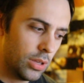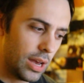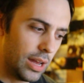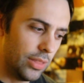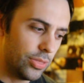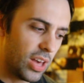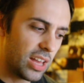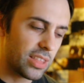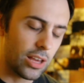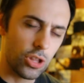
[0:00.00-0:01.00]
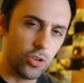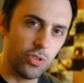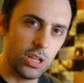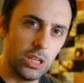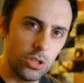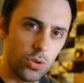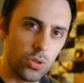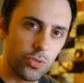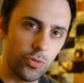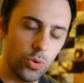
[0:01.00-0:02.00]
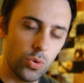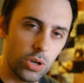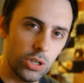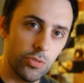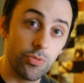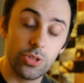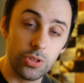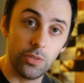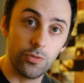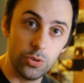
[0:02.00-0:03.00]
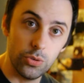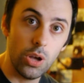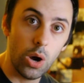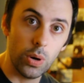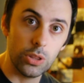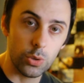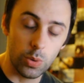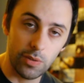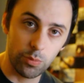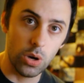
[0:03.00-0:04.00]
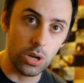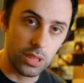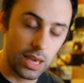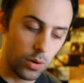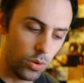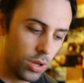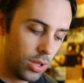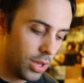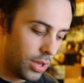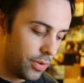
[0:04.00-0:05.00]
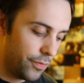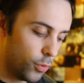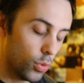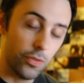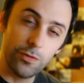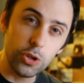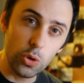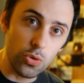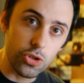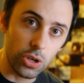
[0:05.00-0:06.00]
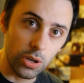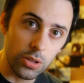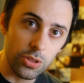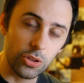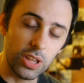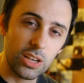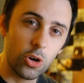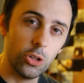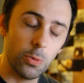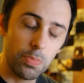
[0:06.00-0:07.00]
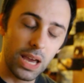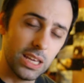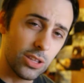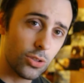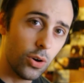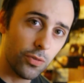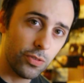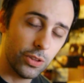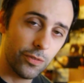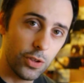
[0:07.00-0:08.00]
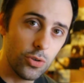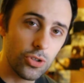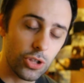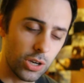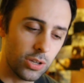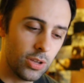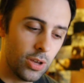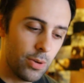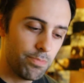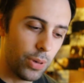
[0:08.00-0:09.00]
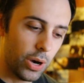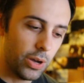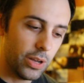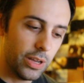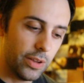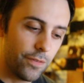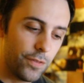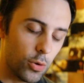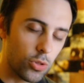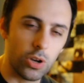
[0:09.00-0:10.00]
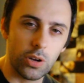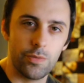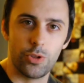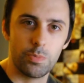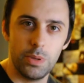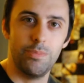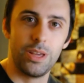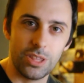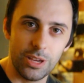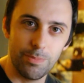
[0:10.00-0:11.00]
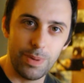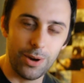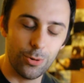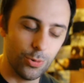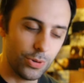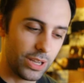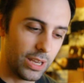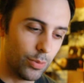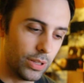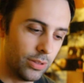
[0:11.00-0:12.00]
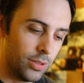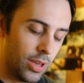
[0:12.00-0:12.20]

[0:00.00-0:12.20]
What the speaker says: and that's actually really useful kind of stuff to know and to have worked out for the future. So that kind of pays off in the future, but it feels like I've just been messing about all day when